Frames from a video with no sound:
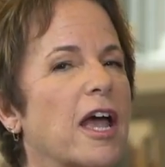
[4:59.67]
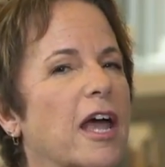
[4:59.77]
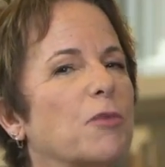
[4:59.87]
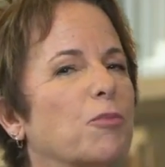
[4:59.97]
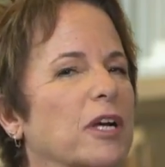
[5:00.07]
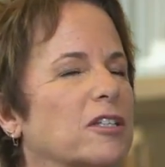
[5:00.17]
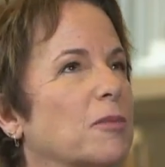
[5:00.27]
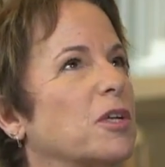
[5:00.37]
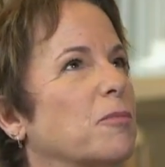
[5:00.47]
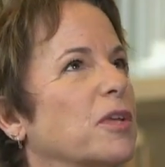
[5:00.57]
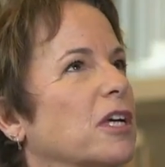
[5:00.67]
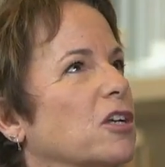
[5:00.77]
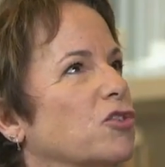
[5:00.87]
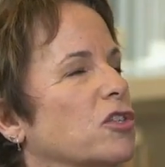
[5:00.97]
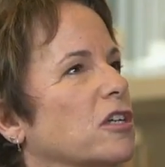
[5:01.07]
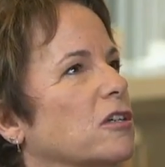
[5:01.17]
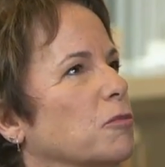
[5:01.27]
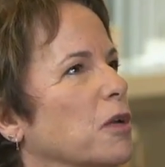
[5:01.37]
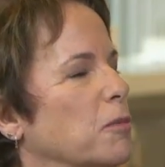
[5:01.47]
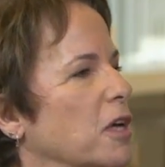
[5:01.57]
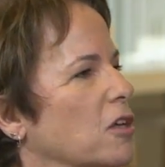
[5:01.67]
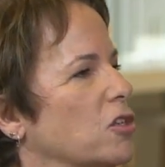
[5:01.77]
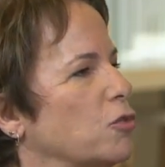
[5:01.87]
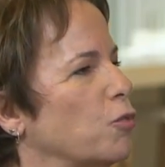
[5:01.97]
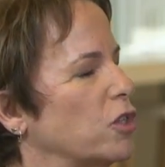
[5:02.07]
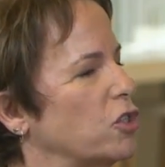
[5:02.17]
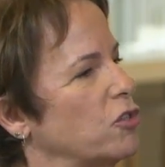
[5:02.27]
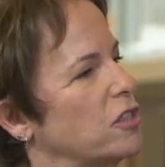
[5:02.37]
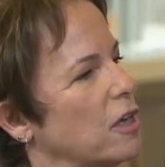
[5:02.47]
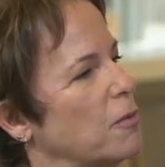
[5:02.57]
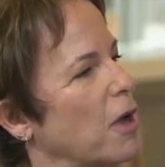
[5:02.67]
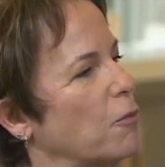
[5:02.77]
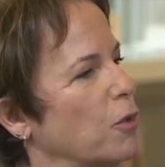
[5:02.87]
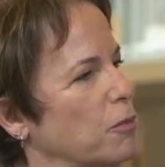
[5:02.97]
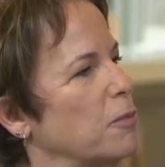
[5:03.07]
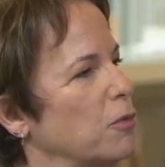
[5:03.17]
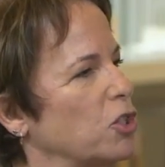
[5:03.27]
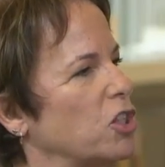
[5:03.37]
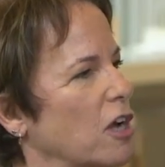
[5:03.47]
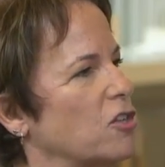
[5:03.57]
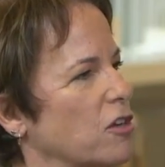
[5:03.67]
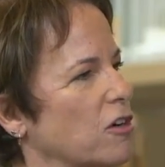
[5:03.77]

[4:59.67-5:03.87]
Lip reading: And it brings up something interesting to me because what you said about when people change